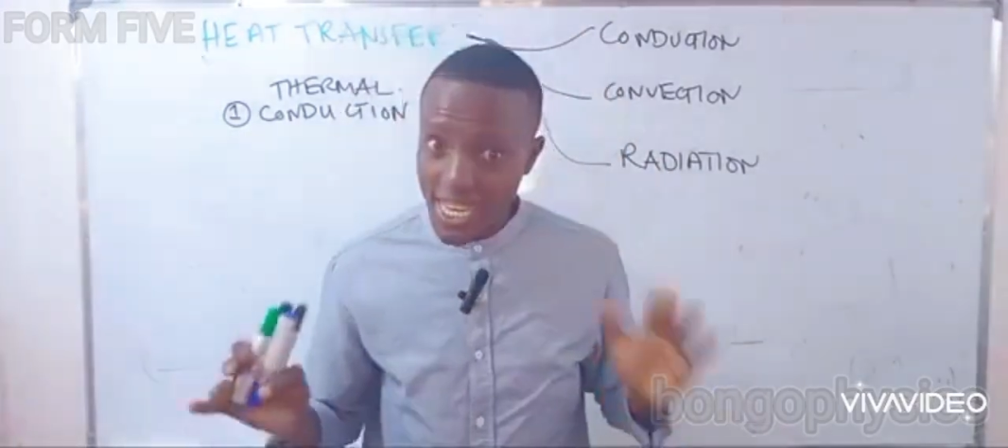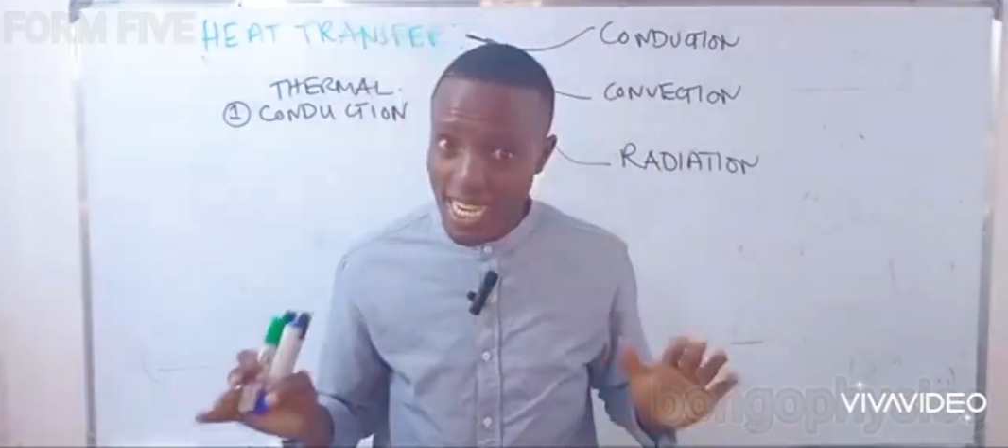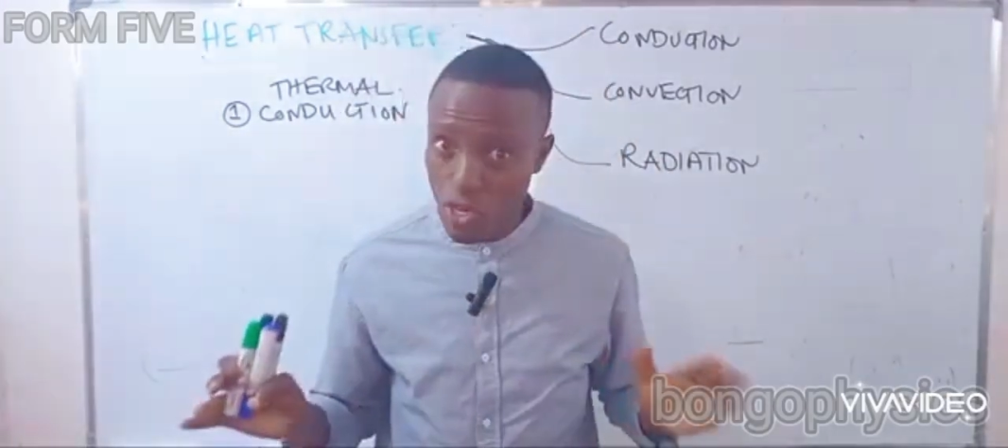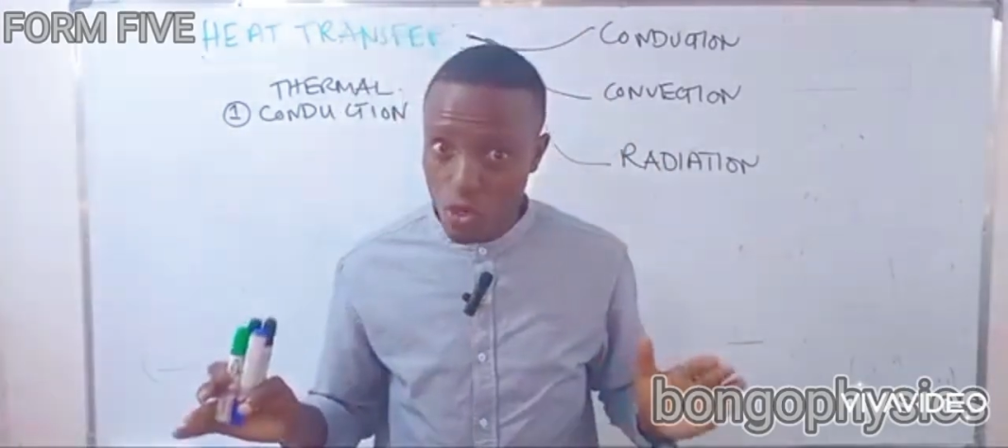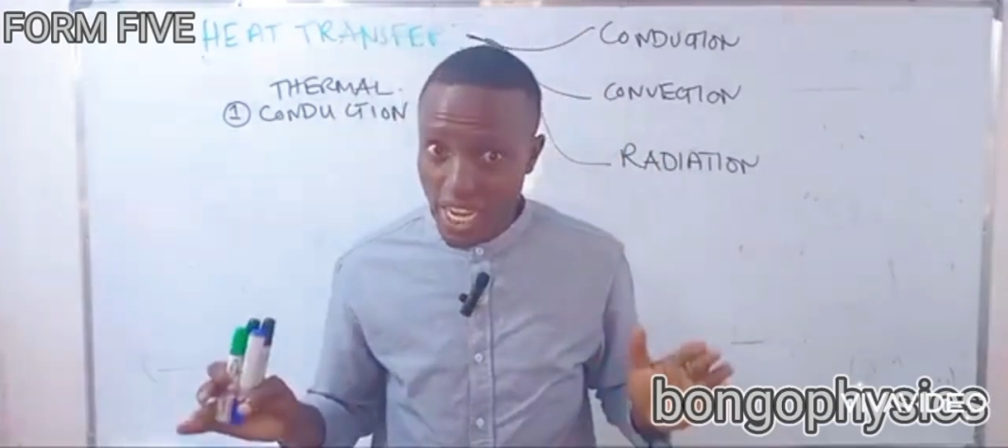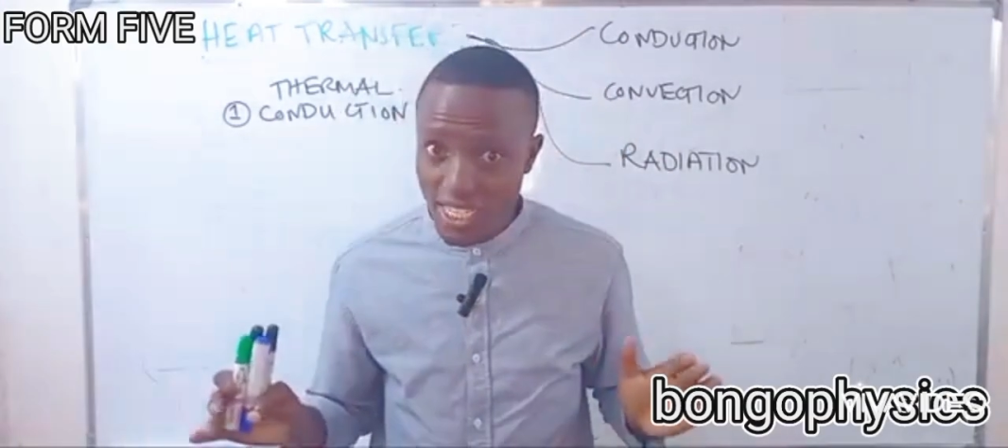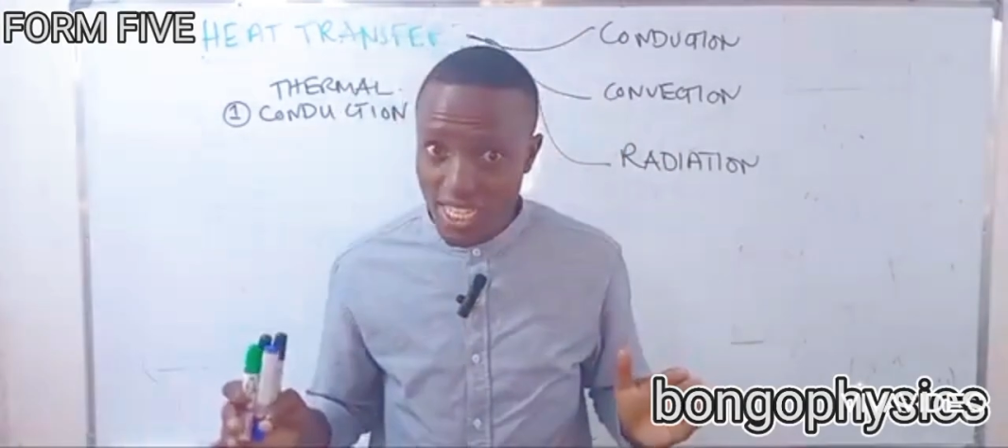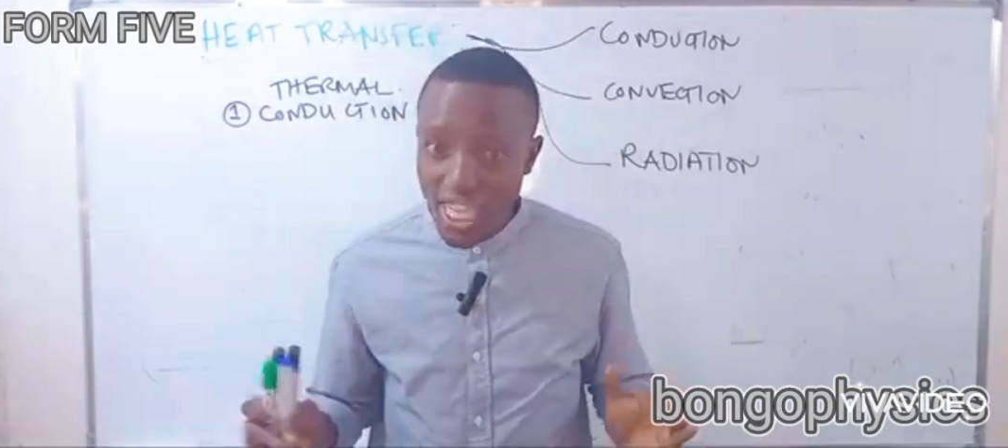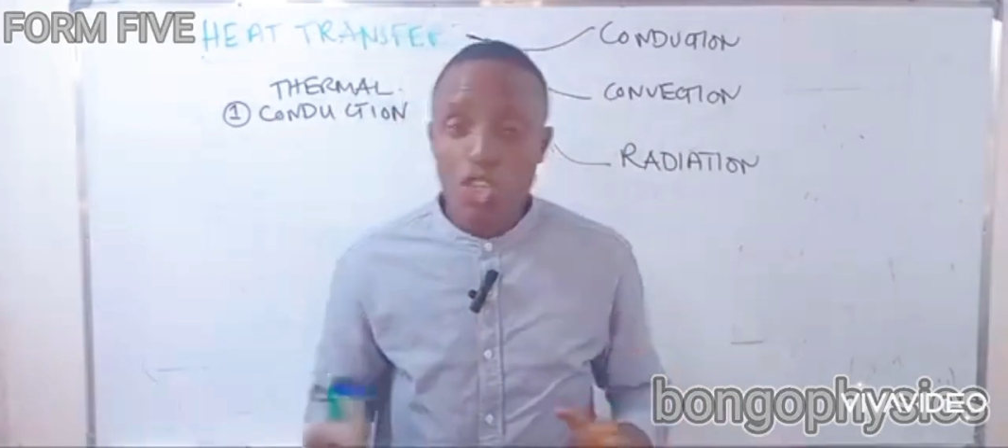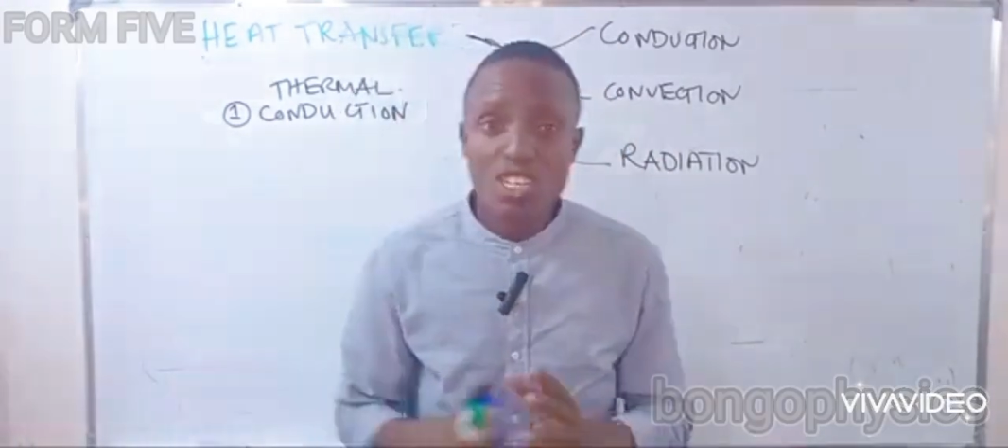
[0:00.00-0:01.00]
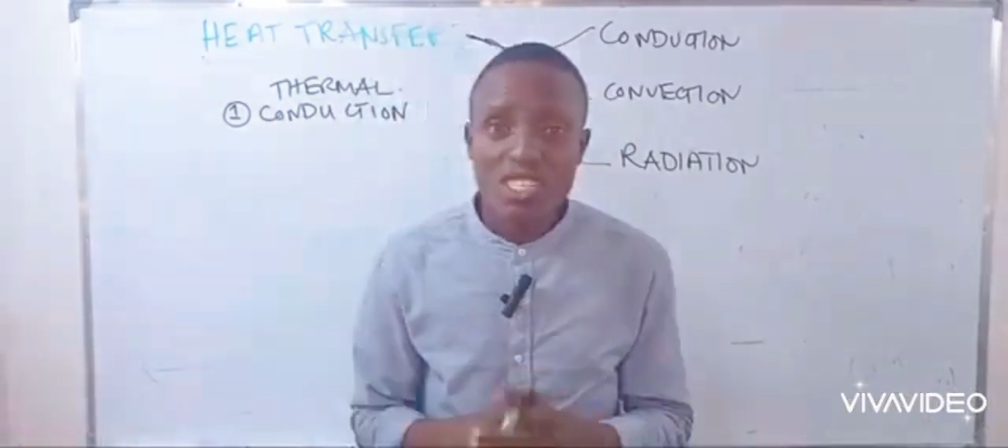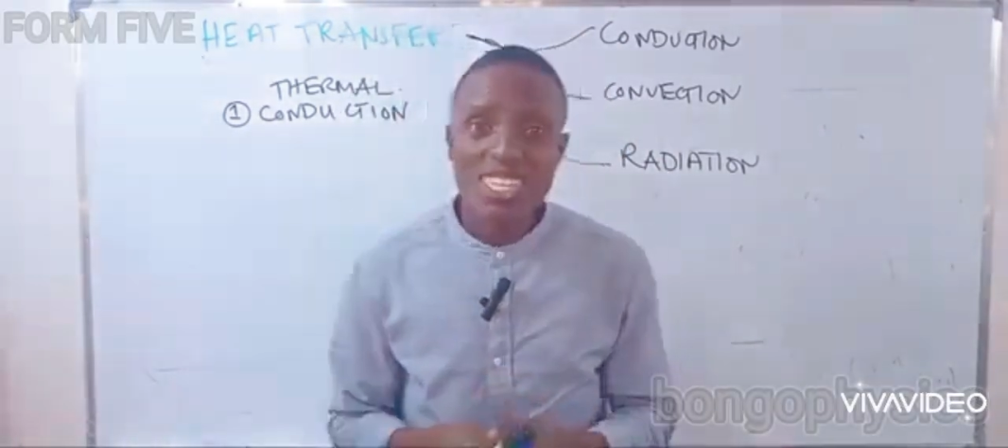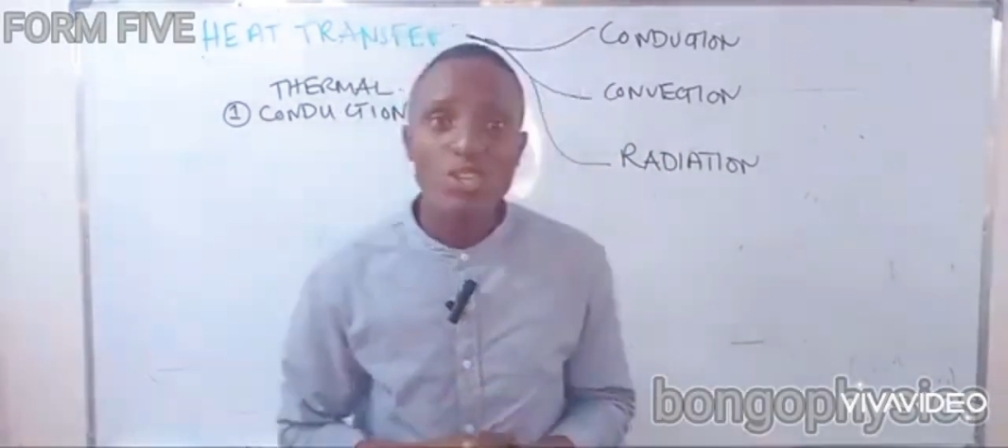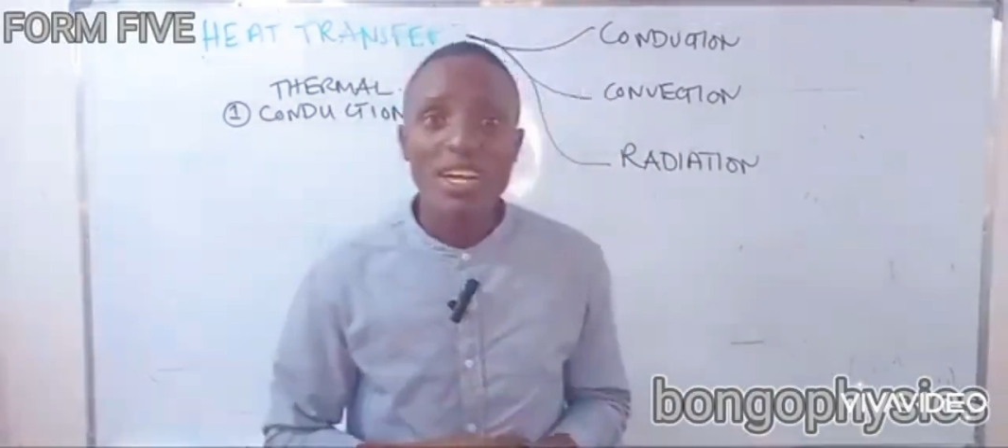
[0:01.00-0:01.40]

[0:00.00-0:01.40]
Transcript: here in conduction, you just need to